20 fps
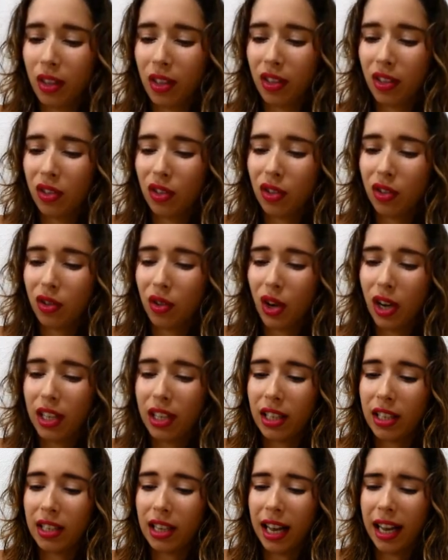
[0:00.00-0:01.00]
Let's try
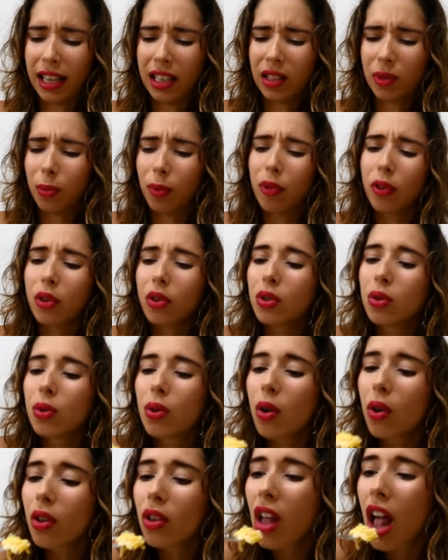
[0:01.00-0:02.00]
these eggs before they're too
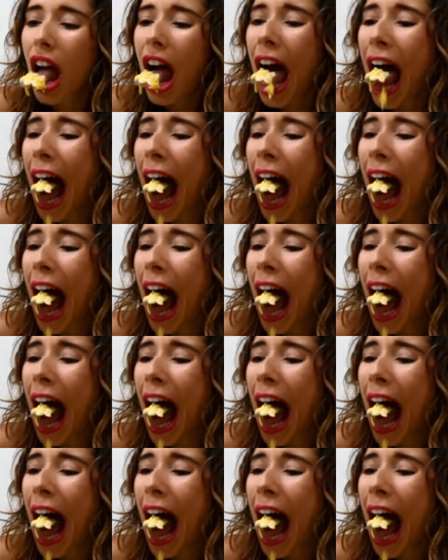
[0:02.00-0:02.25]
cold.